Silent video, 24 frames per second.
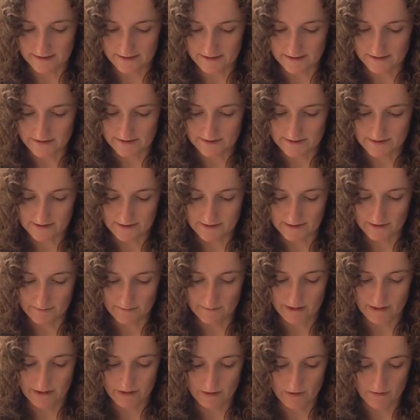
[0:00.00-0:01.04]
There is a little
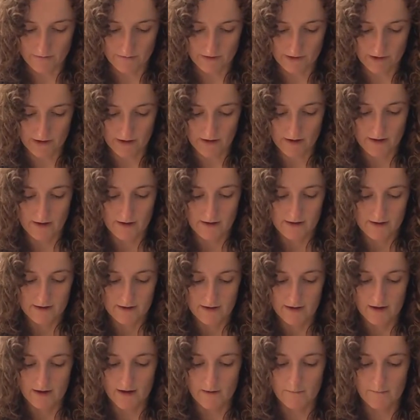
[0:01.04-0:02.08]
bit of a,
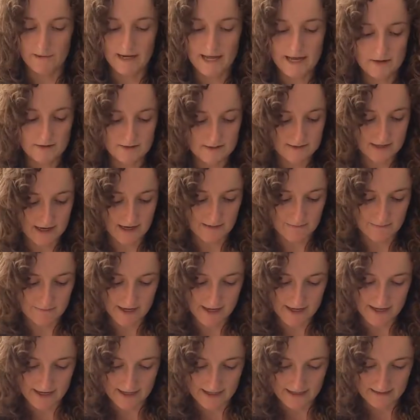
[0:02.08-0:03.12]
a, blouse I
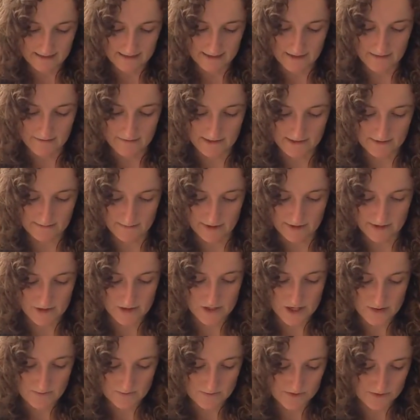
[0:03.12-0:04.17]
made. There is my
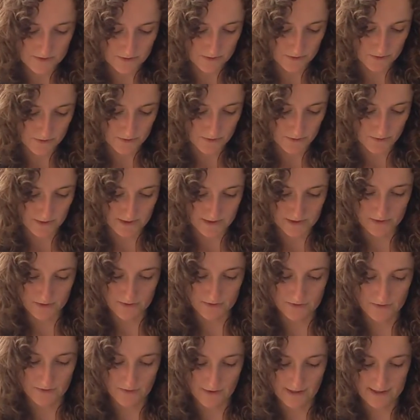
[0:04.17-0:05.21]
jumpsuit, which
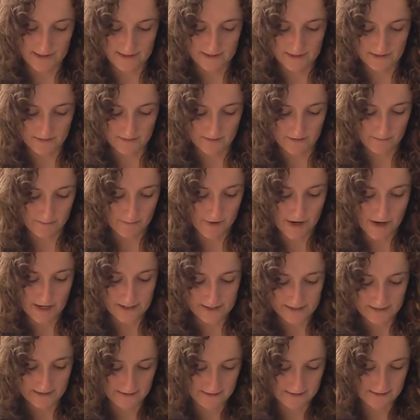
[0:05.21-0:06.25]
also has the
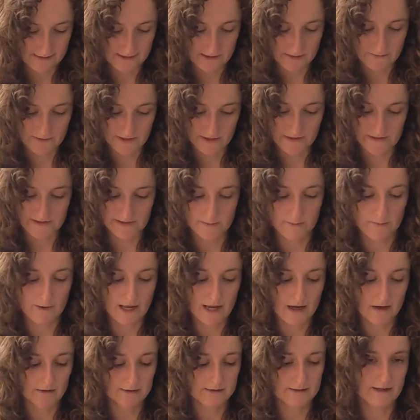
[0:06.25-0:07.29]
binding on top. There's the
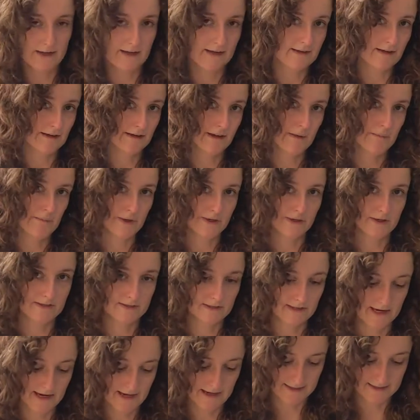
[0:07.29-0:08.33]
blouse that I cut up because
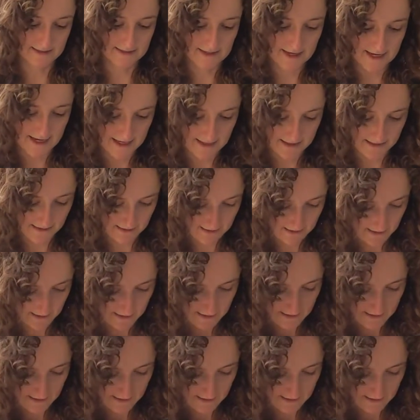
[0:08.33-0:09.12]
it had a stain.